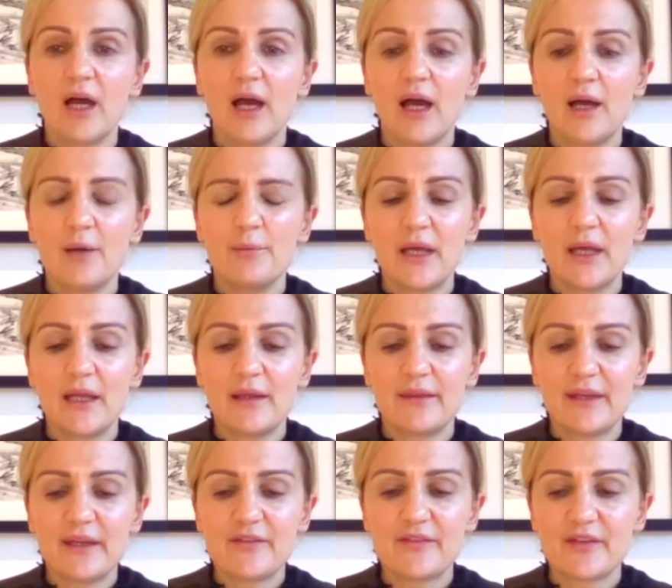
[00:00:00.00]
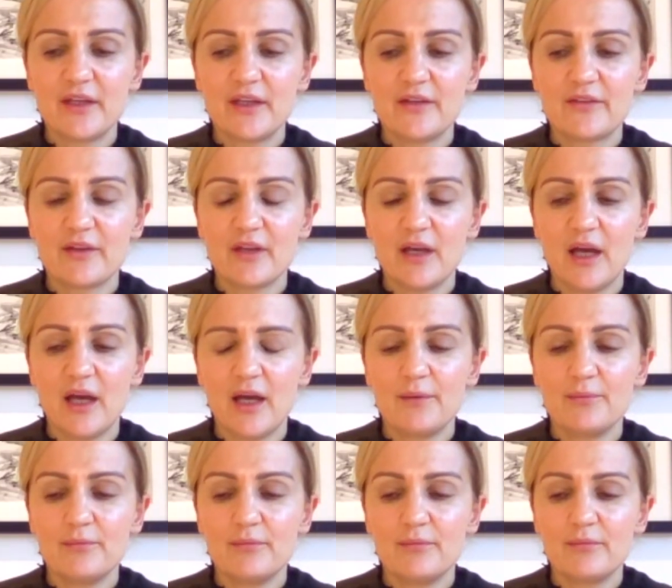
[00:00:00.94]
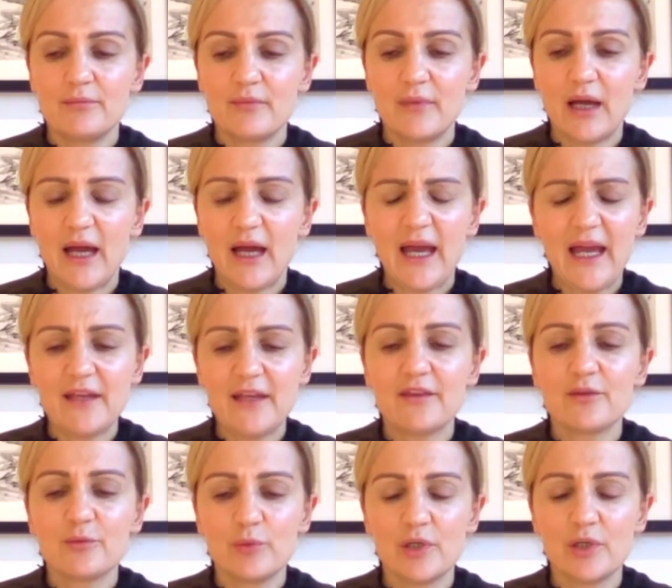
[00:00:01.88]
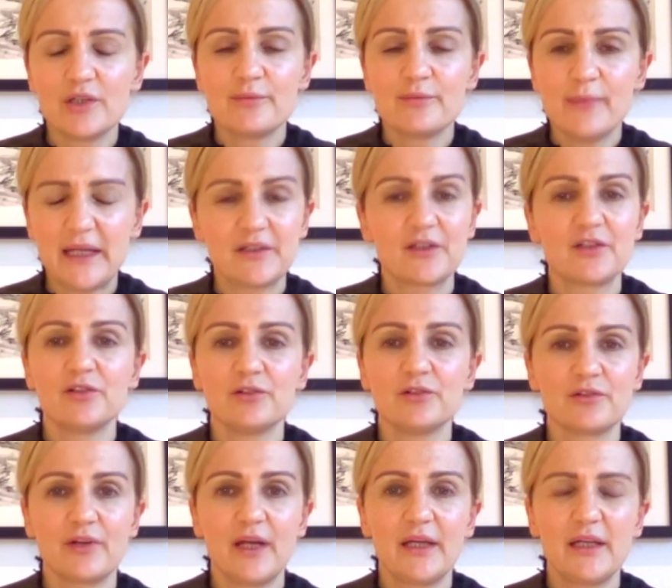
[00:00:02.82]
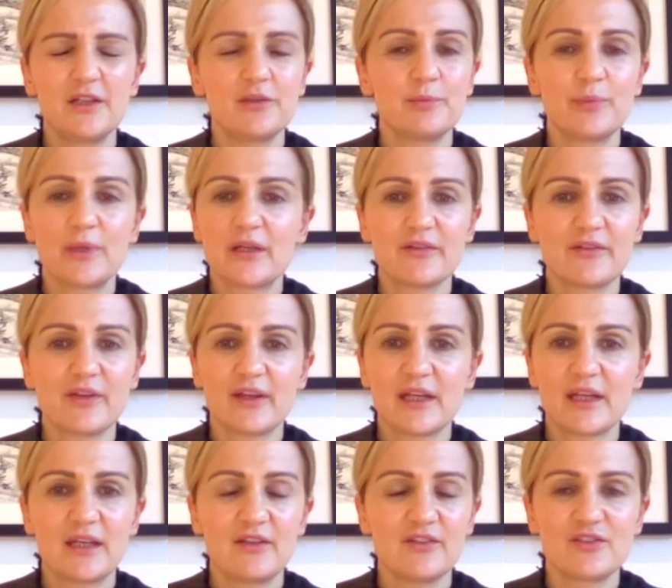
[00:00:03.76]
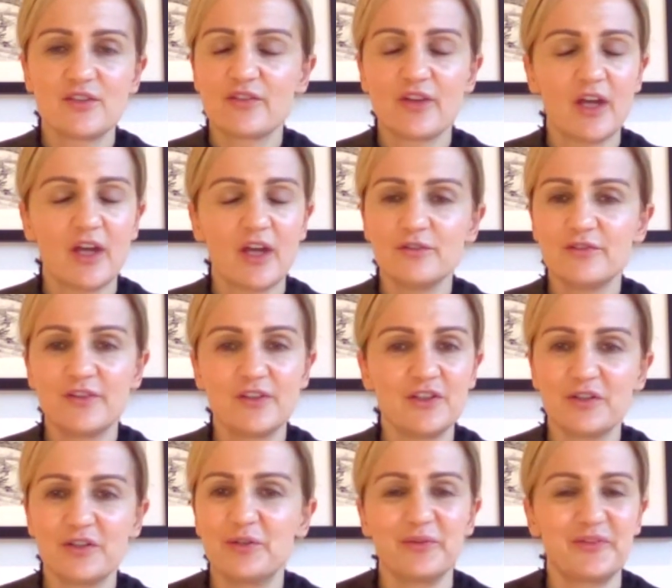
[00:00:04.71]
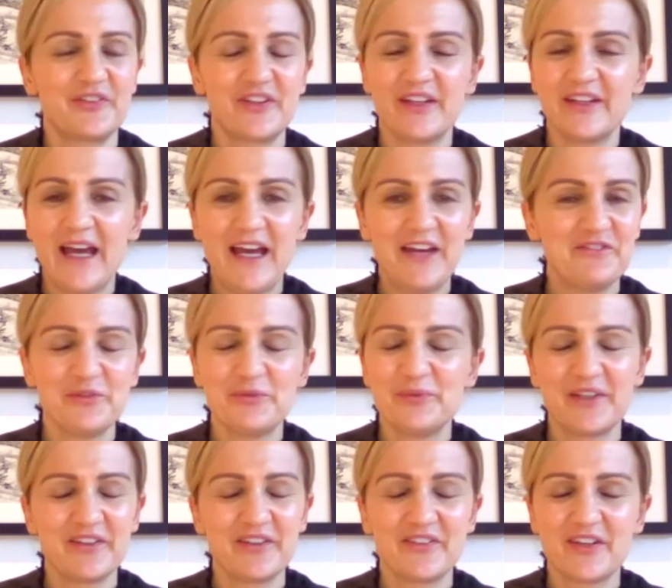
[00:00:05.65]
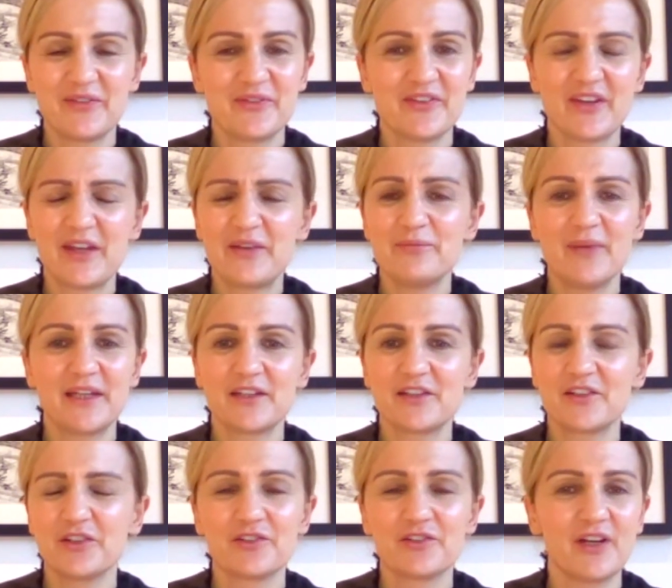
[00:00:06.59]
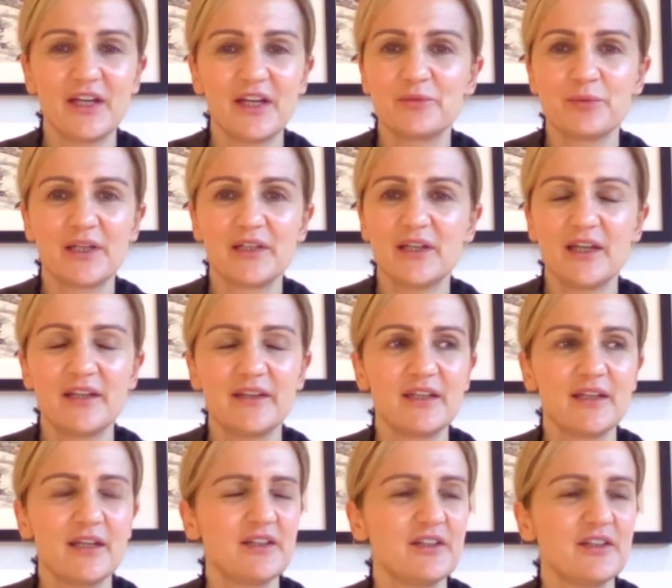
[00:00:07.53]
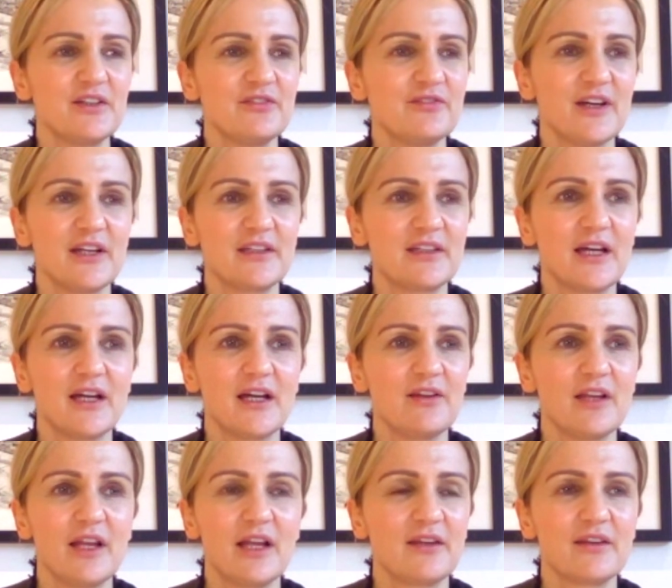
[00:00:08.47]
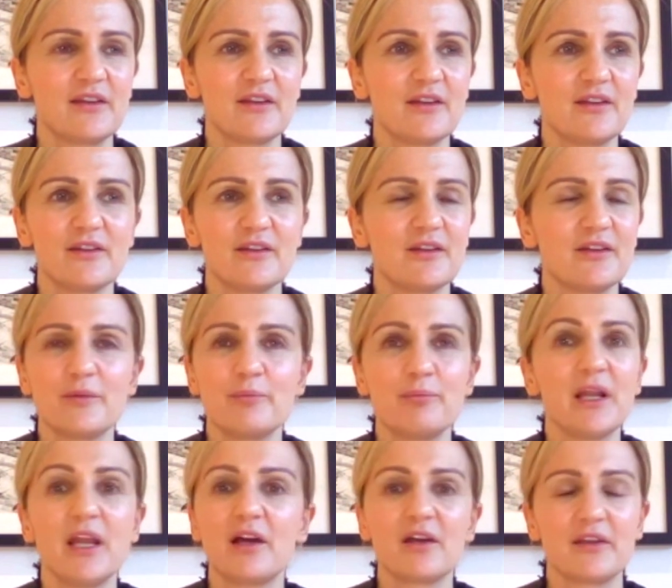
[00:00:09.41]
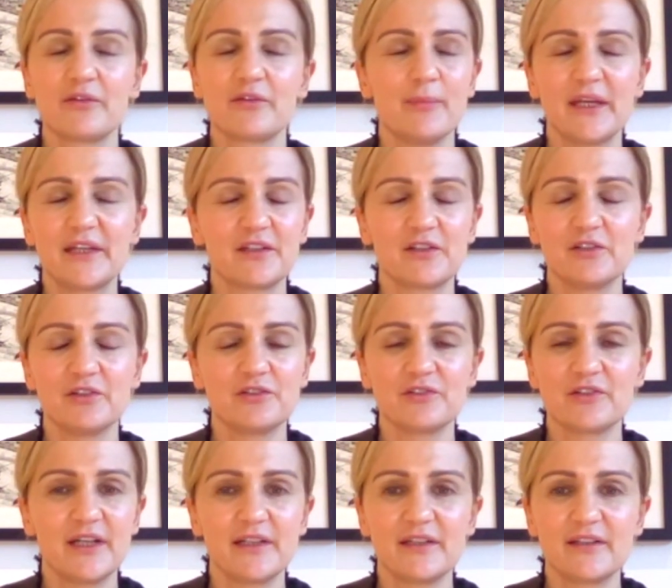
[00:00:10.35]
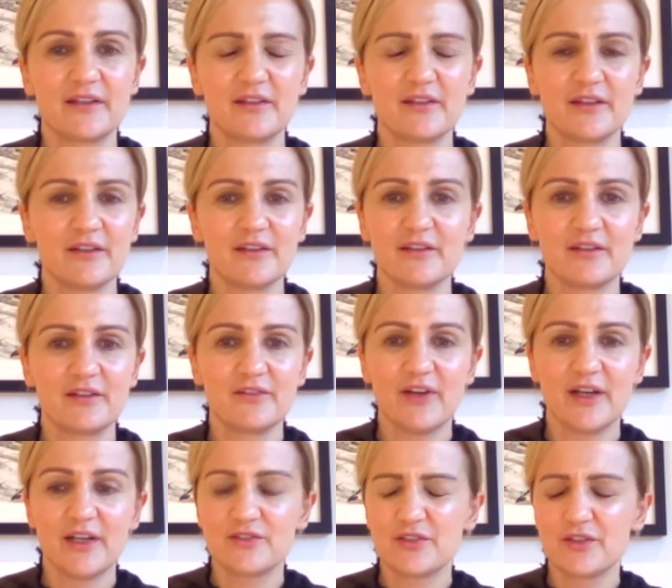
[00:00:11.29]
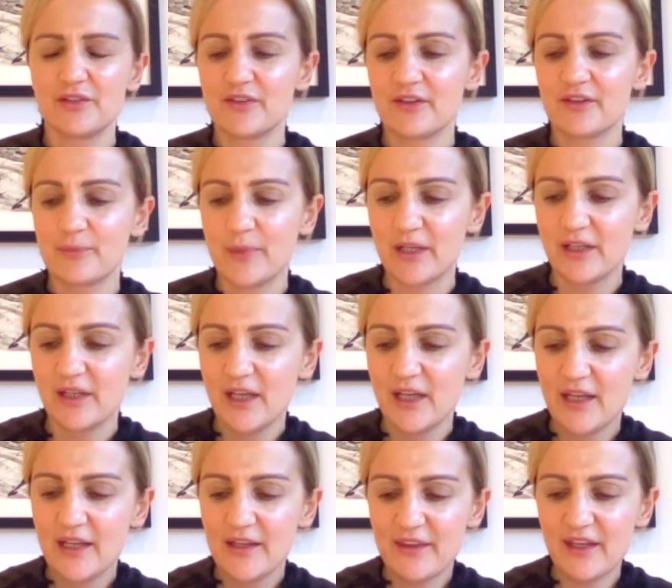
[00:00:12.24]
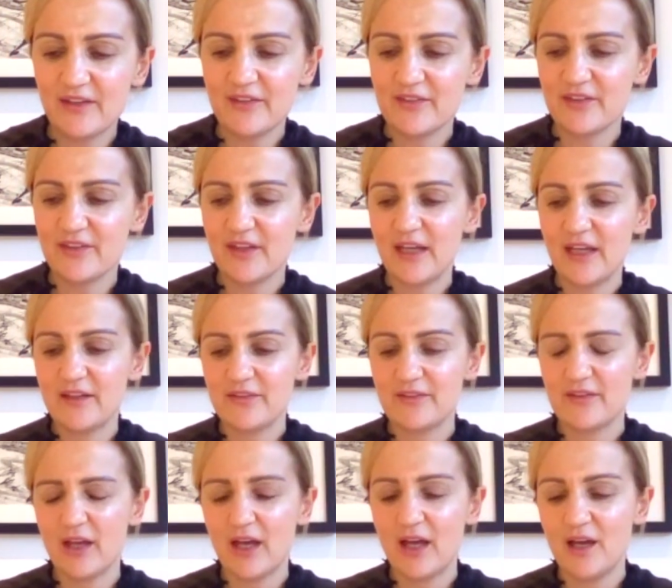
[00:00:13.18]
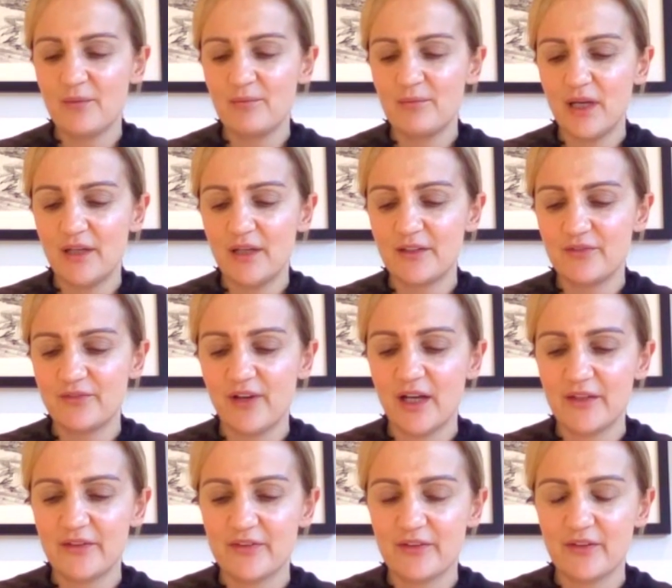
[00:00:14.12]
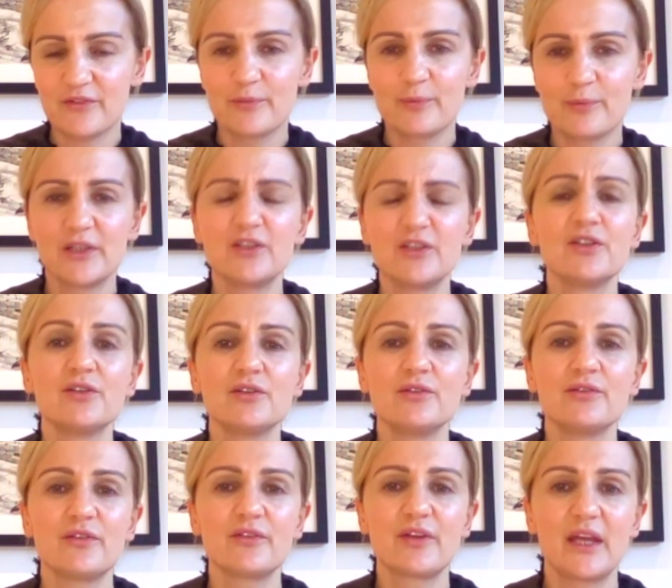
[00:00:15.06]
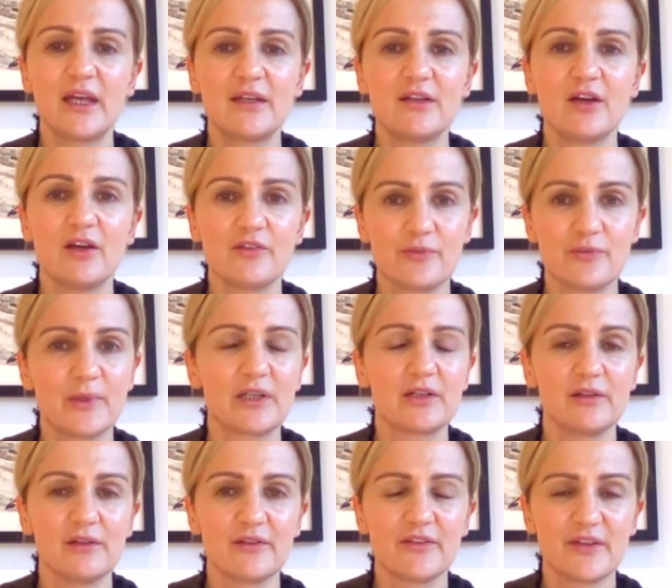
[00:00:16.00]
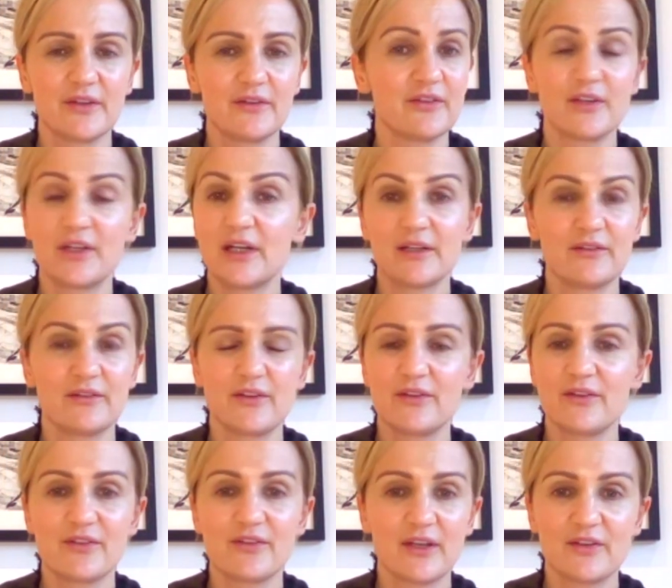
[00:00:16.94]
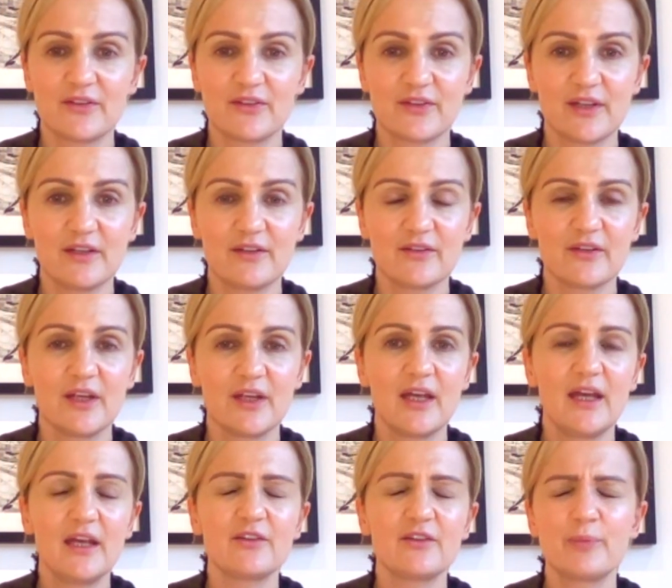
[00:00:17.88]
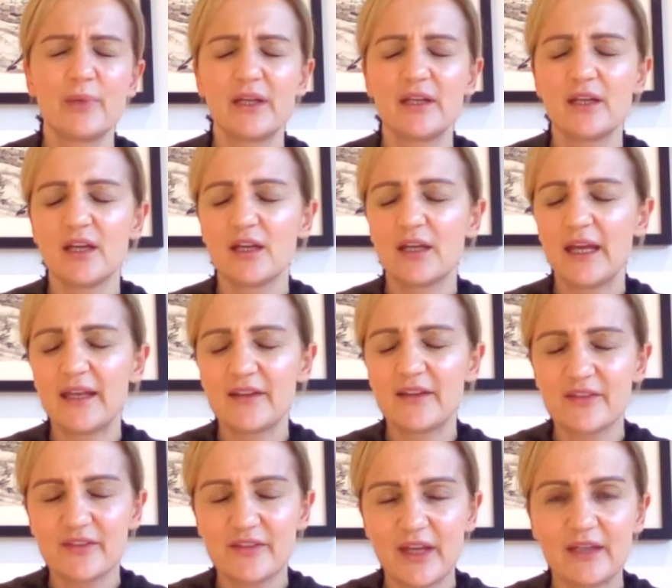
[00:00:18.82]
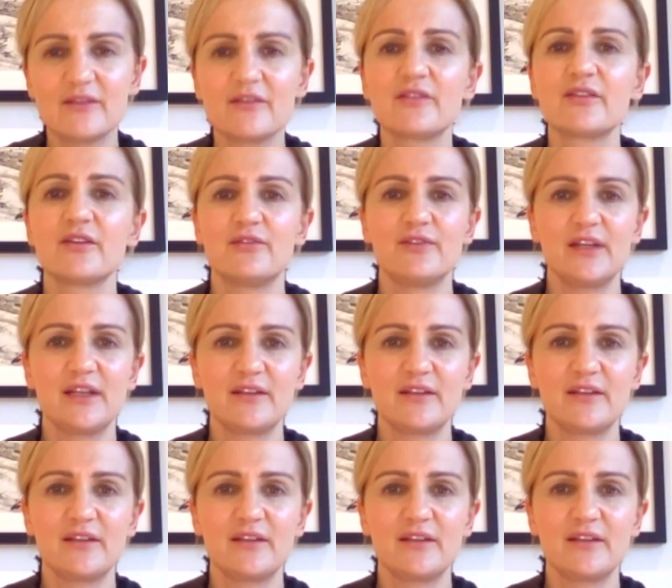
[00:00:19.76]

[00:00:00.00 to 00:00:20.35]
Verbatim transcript: um, this is, um, I hate the word medical grade because I think it's just overused and everybody seems to say medical grade when, and then and you find out like the, the plug is medical grade that, that the device uses. But this is um, a device that's been used in hospitals since the 1960s. It's been extensively